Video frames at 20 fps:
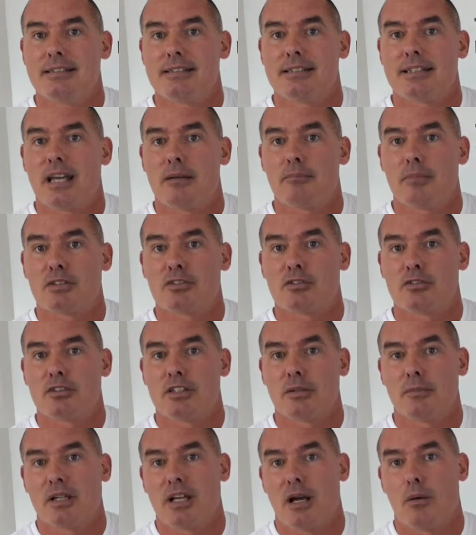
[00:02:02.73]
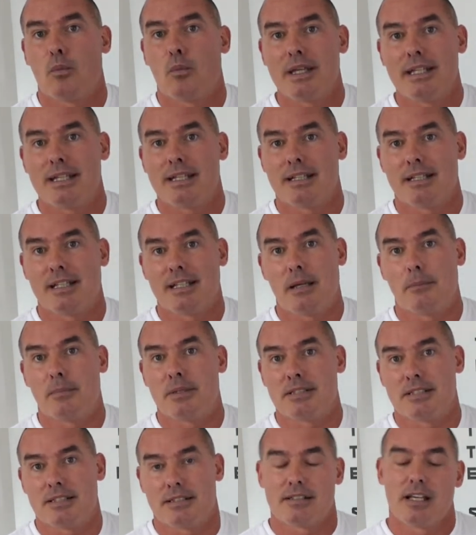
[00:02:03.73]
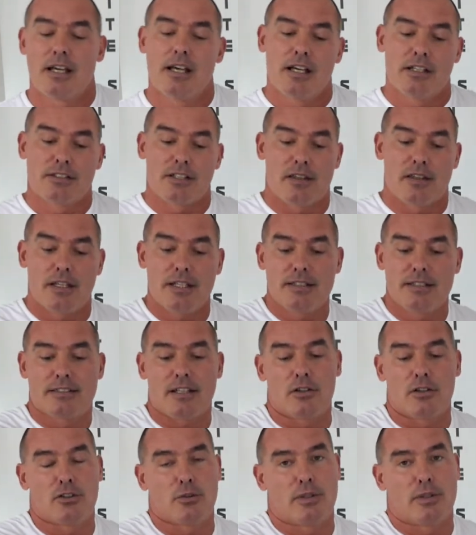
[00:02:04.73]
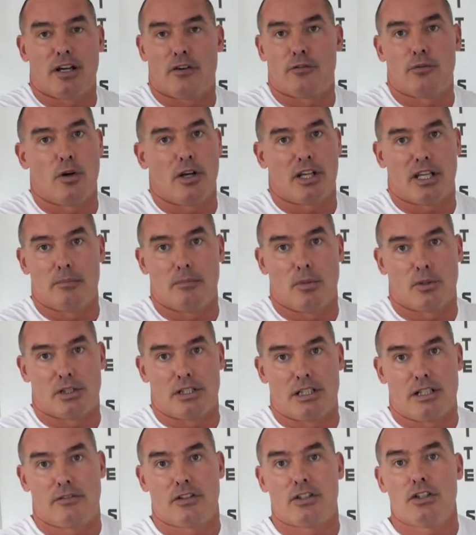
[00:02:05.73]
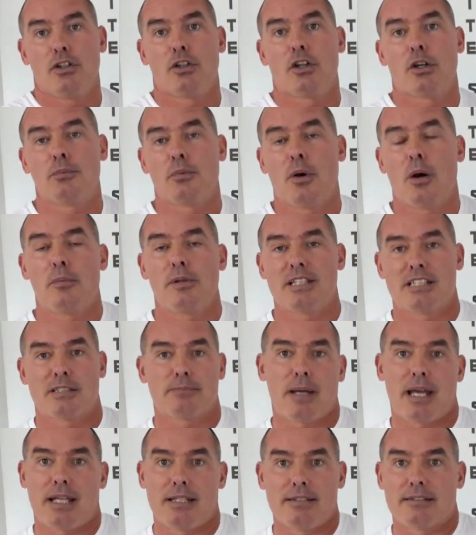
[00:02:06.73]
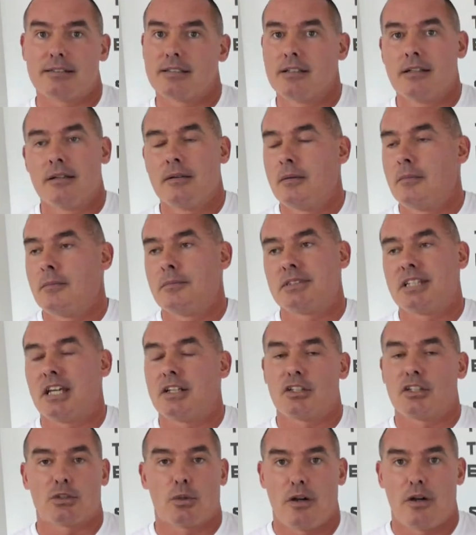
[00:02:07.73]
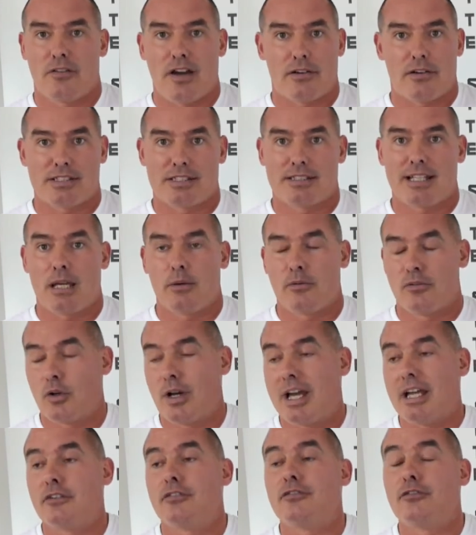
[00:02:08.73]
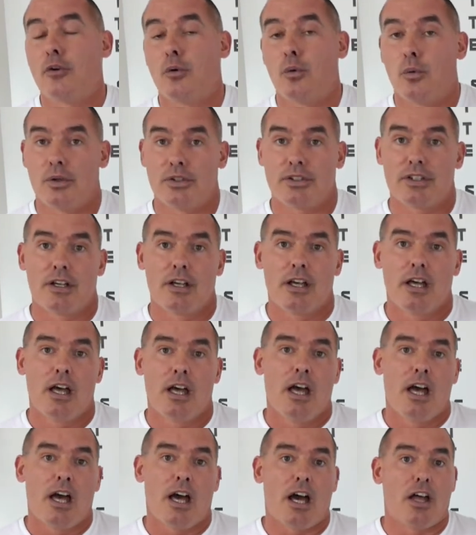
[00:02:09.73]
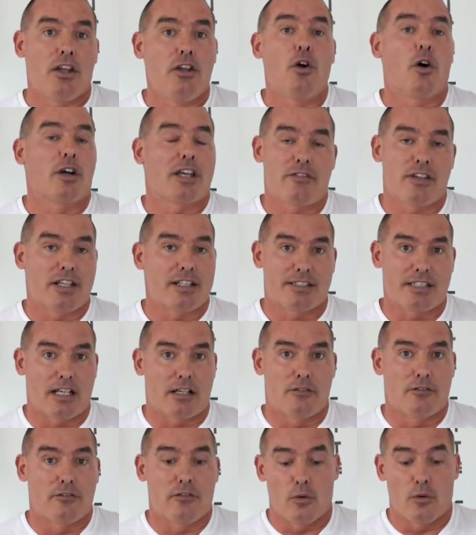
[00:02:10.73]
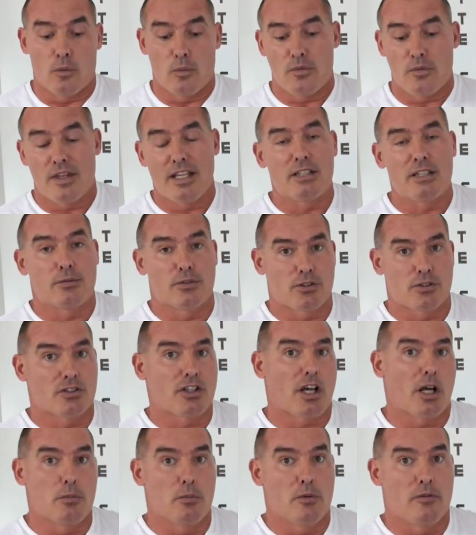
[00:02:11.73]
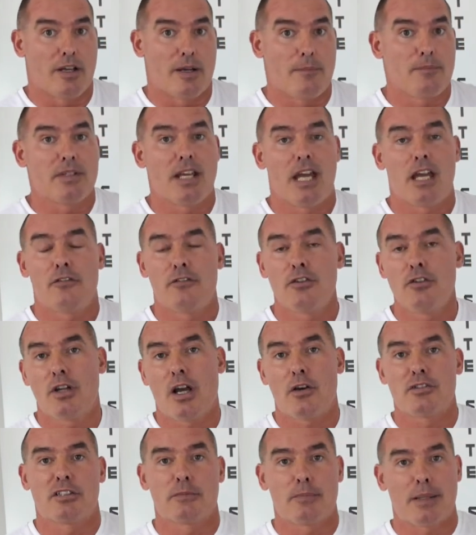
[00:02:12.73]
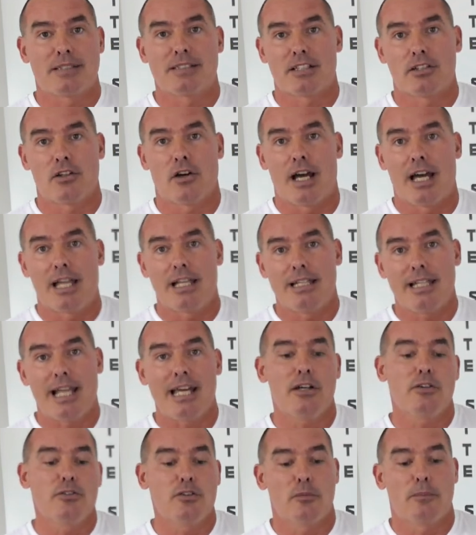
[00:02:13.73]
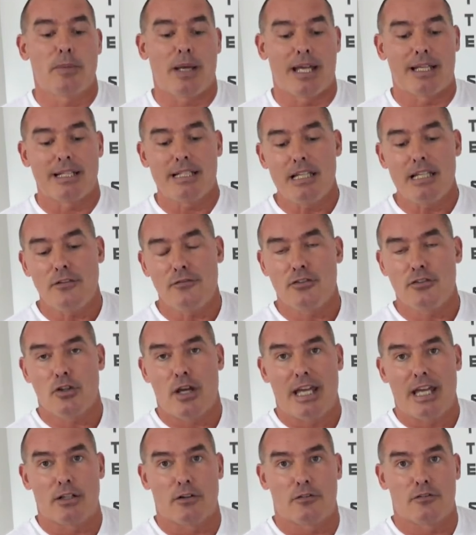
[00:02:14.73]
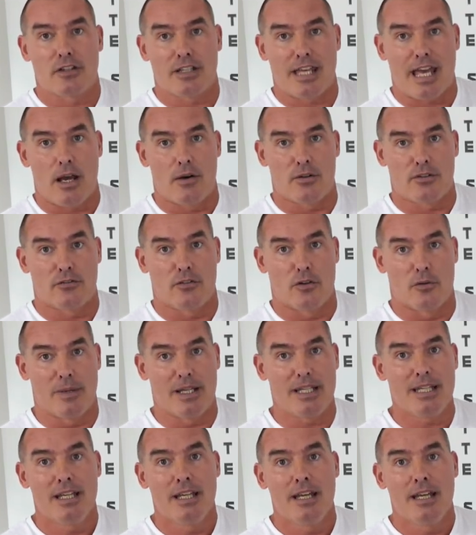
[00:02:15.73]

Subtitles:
to get muscles that become weak and inhibited. So these don't do enough work in modern living. You could probably spend 10 or 12 hours a day with your head forward and not give it a second thought. These would just cope with it. Yeah, if you go to bed tonight, lay on your bed, lift your head off the couch for me,